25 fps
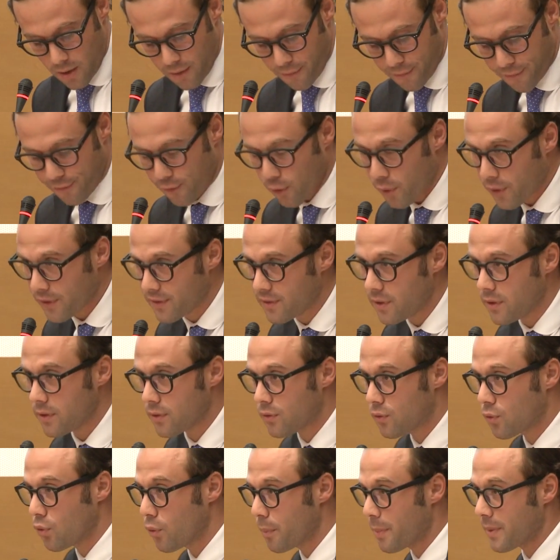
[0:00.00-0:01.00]

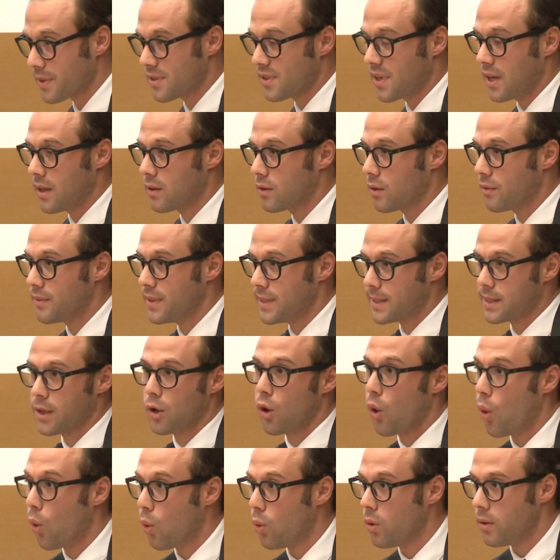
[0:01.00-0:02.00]
42% of its
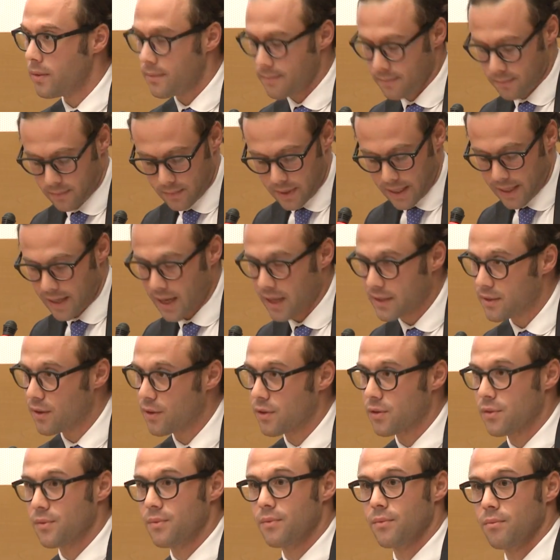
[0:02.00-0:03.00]
coal and
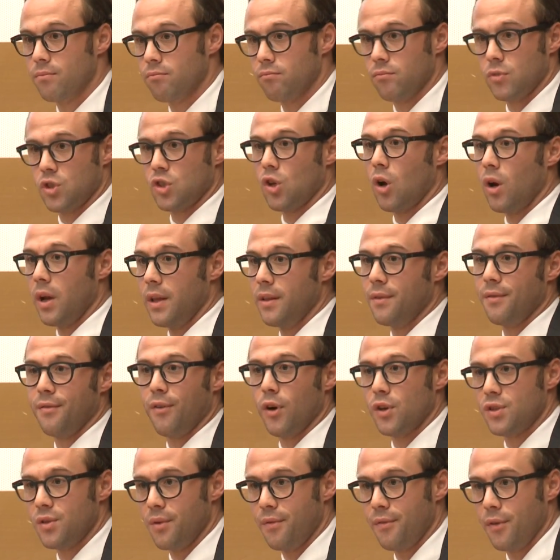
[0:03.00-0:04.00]
other solid
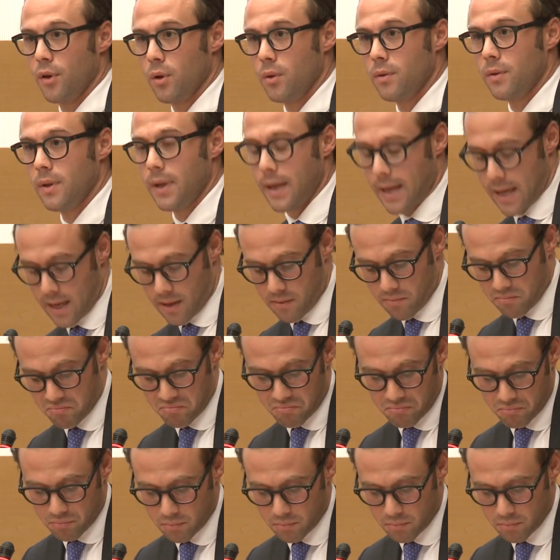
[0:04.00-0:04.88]
fossil fuel, and